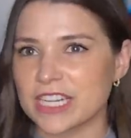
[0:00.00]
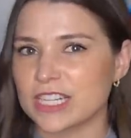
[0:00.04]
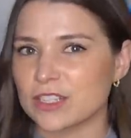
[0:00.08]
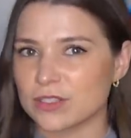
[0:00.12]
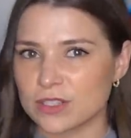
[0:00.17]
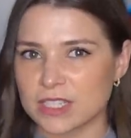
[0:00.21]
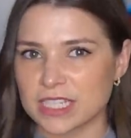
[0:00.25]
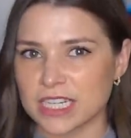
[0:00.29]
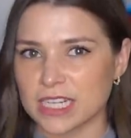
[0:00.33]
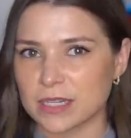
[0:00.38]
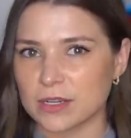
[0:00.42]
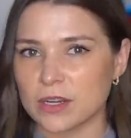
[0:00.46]

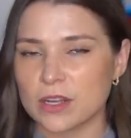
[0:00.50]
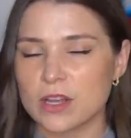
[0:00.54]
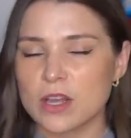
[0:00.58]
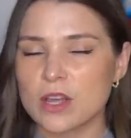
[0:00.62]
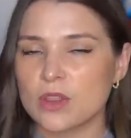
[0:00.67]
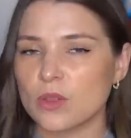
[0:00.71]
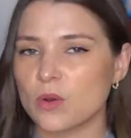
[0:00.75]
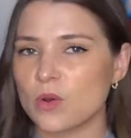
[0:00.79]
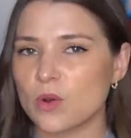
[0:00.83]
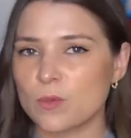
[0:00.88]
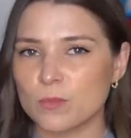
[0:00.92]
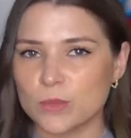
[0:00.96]
interesting.
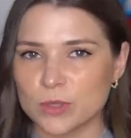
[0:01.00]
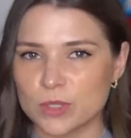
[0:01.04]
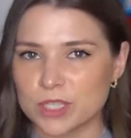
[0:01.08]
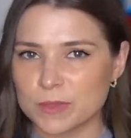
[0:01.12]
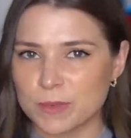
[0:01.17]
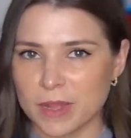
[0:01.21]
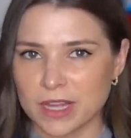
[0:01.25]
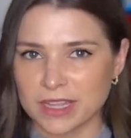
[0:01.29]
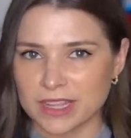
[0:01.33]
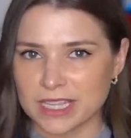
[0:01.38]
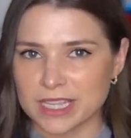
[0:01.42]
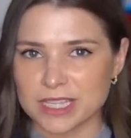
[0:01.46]
The whole
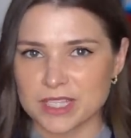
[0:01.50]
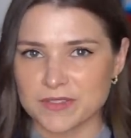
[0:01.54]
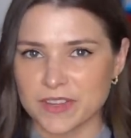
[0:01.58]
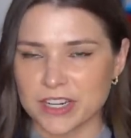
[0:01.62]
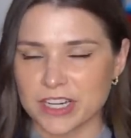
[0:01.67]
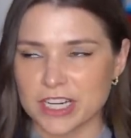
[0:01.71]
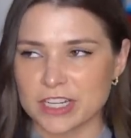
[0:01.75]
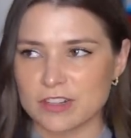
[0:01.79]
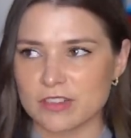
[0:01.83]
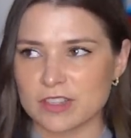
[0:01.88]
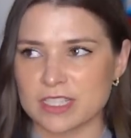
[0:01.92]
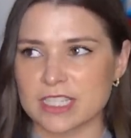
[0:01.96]
Moonspunk thing is
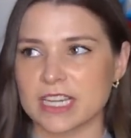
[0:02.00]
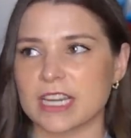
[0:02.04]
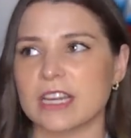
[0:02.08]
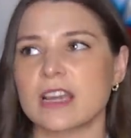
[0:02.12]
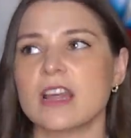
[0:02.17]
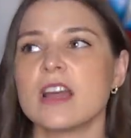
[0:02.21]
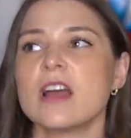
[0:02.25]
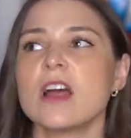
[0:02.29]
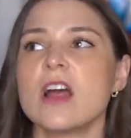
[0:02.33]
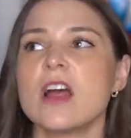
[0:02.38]
very interesting.